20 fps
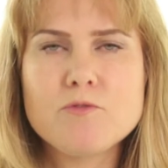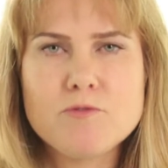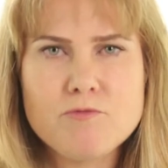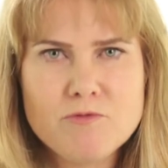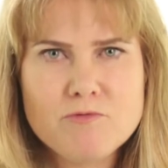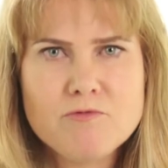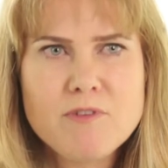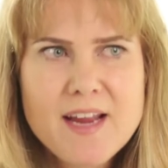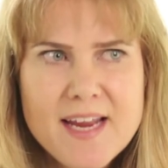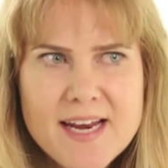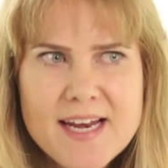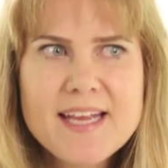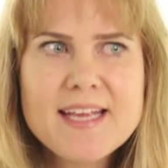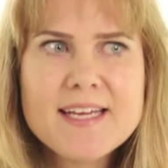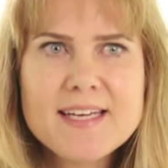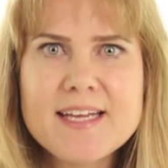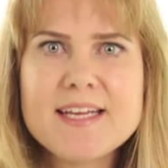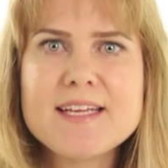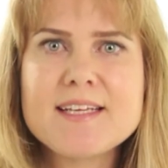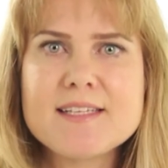really
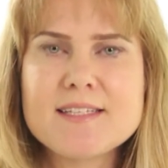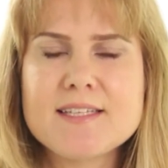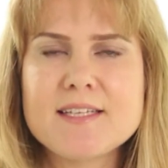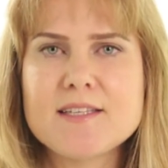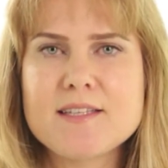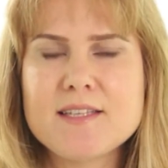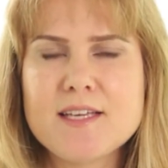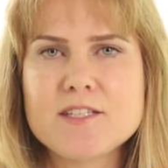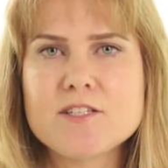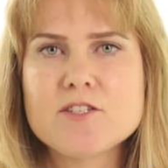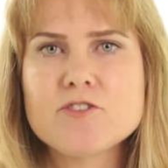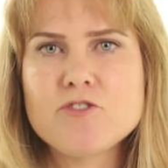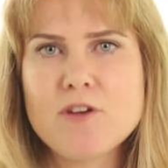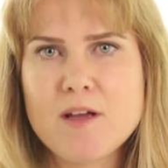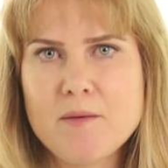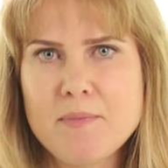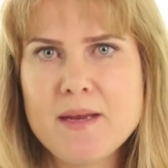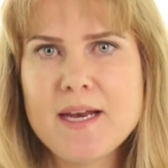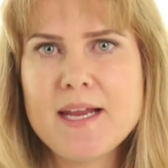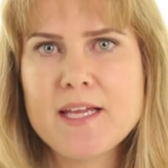it is that's
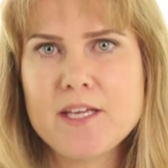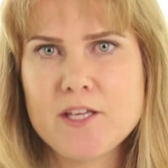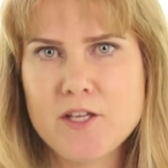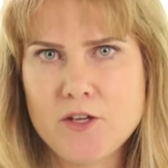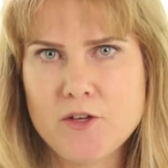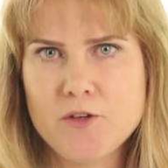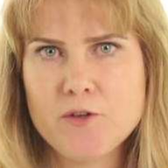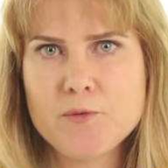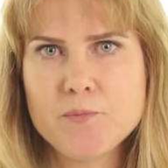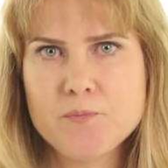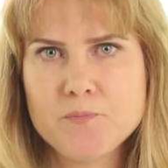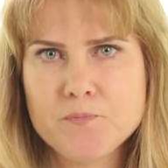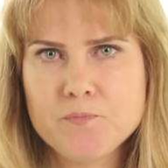troubling you.